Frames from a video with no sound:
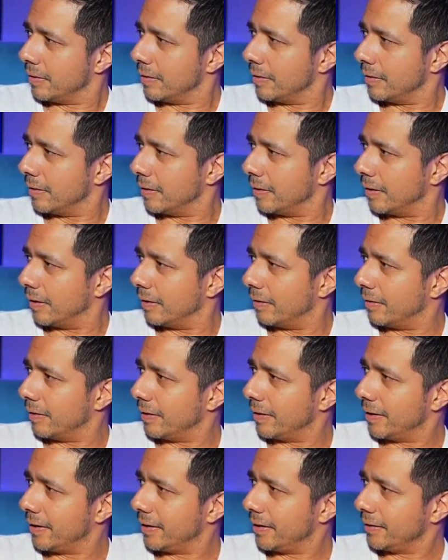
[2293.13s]
All
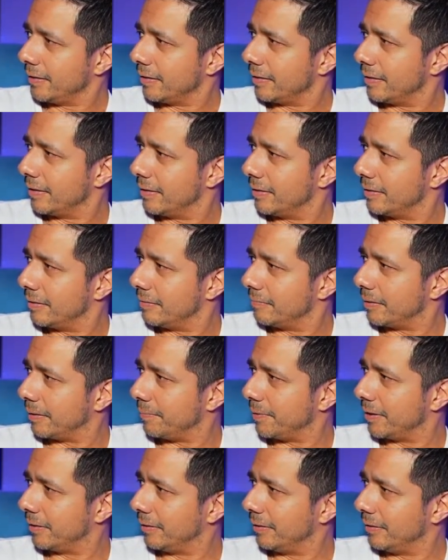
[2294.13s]
right, maybe
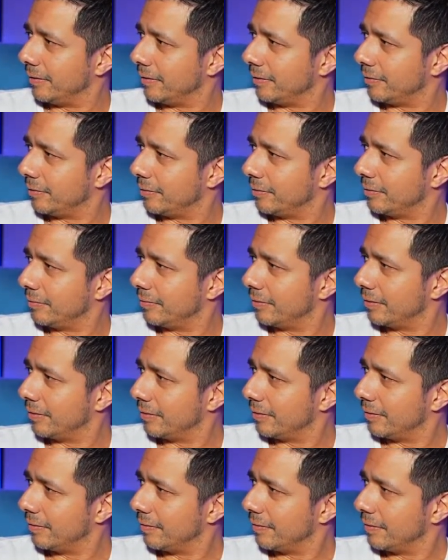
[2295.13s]
a little
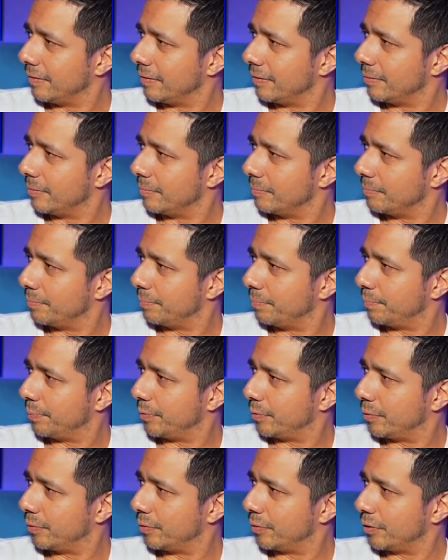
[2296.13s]

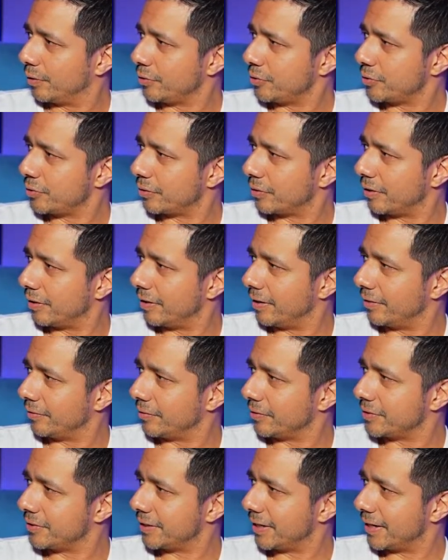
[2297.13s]
push or another
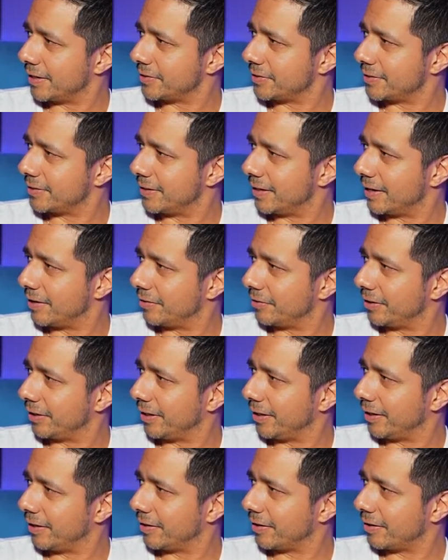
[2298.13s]
test down
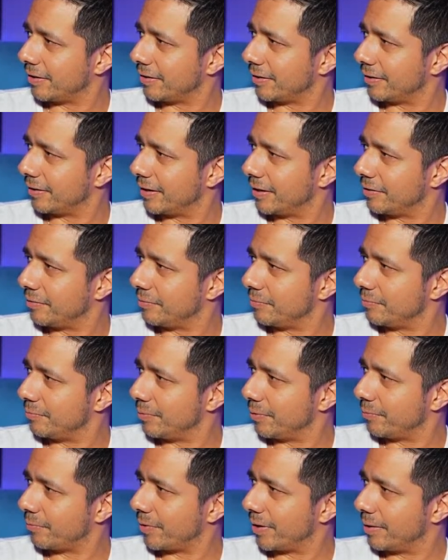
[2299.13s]
here, and then we
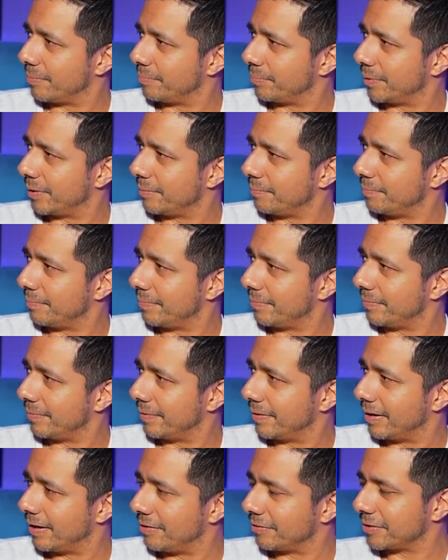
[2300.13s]
ramp up.
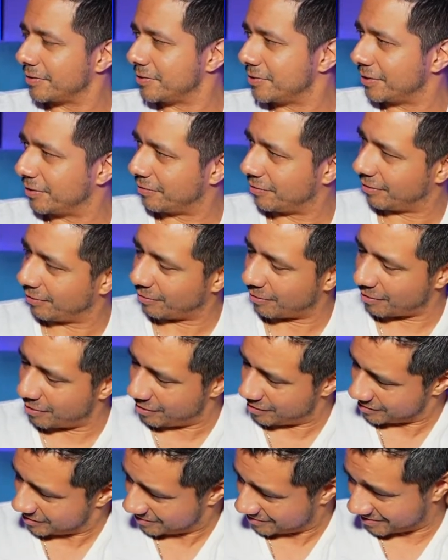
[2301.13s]
I'll consider a
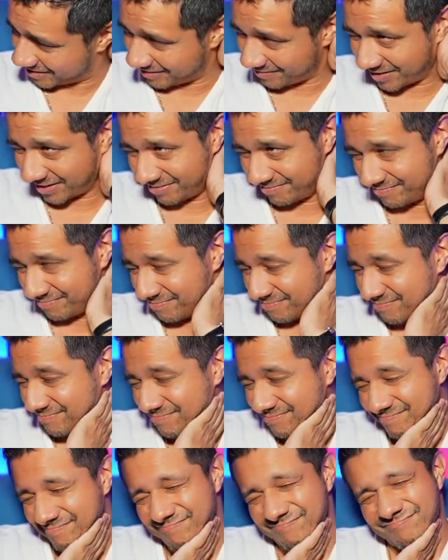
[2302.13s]
long. I'll give it
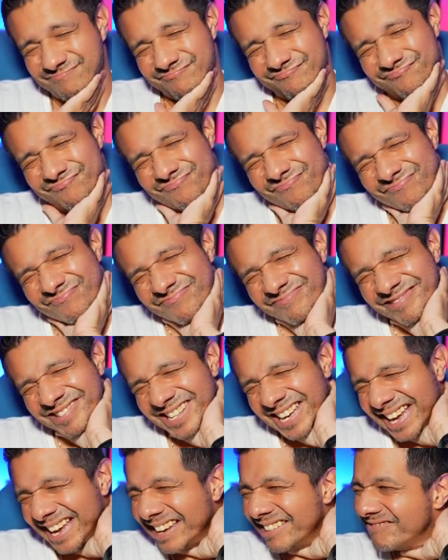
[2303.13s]

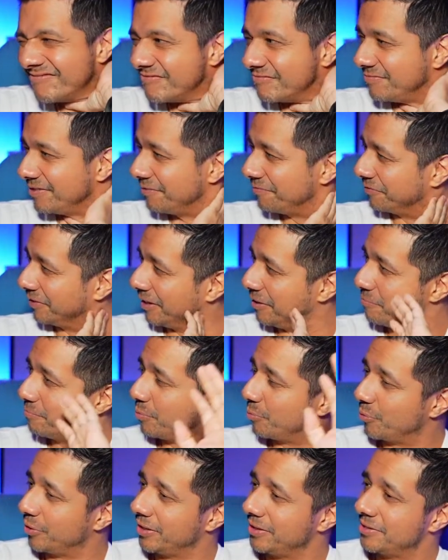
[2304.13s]
10, 15
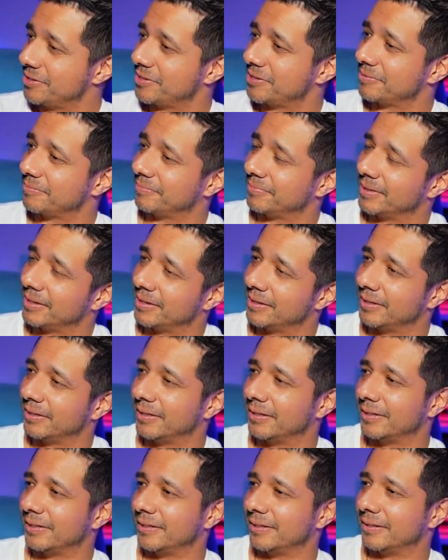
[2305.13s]
points
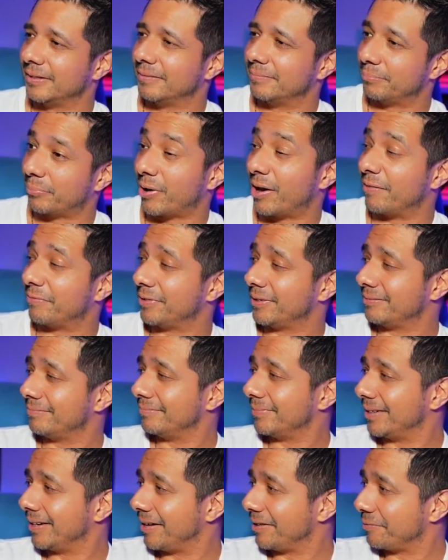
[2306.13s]
profit,
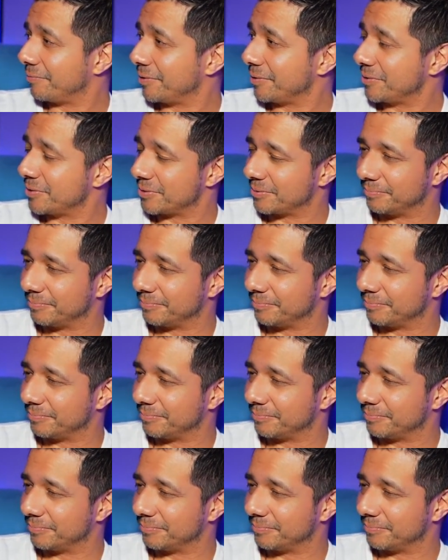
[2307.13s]
in other words.